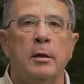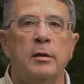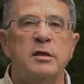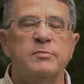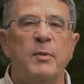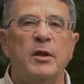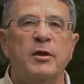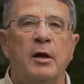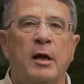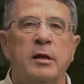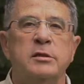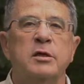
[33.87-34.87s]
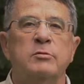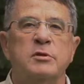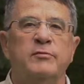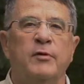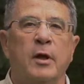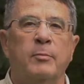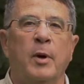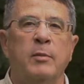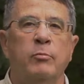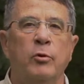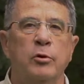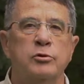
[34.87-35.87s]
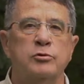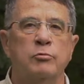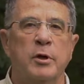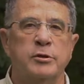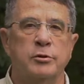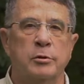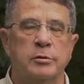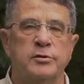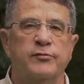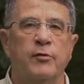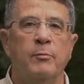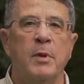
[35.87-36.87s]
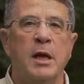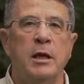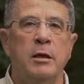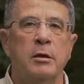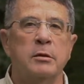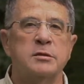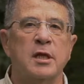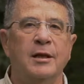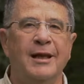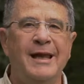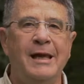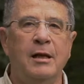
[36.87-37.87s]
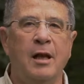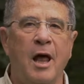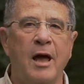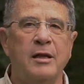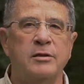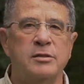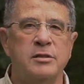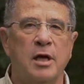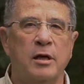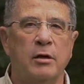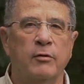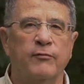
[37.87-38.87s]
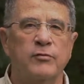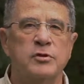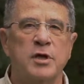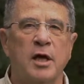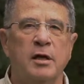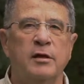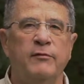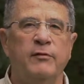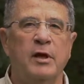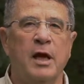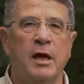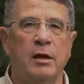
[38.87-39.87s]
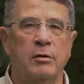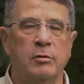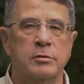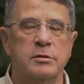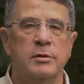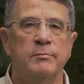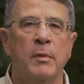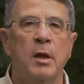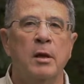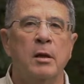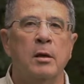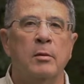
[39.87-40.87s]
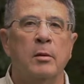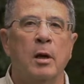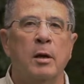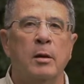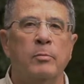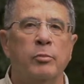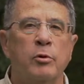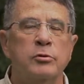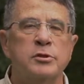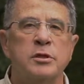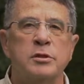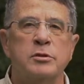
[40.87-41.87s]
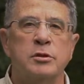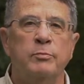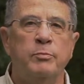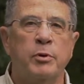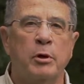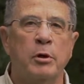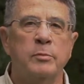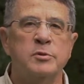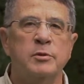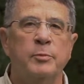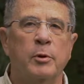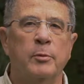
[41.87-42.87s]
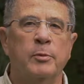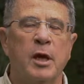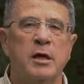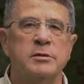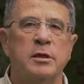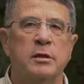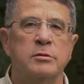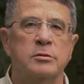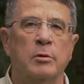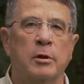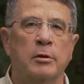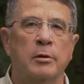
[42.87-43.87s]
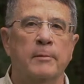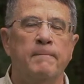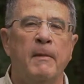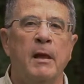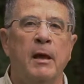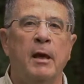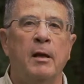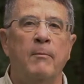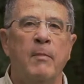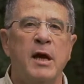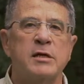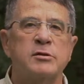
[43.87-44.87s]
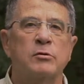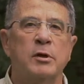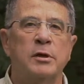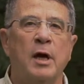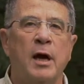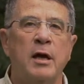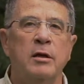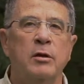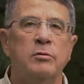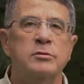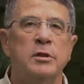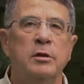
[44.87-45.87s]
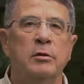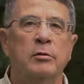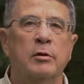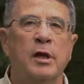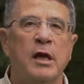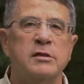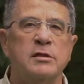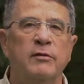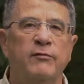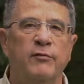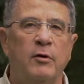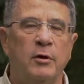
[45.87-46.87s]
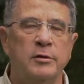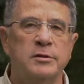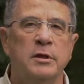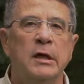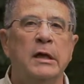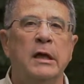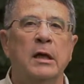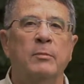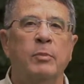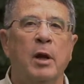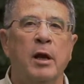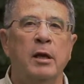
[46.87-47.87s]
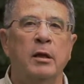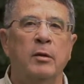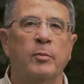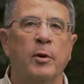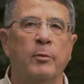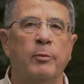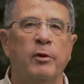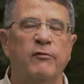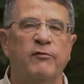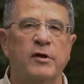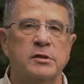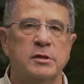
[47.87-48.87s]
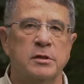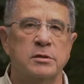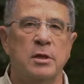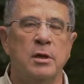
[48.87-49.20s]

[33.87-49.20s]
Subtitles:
This methodology was developed by Bruce Richards, for many years the lead line designer for scientific anglers. Bruce is a superb casting instructor and a master at diagnosing your casting faults and applying the appropriate fixes.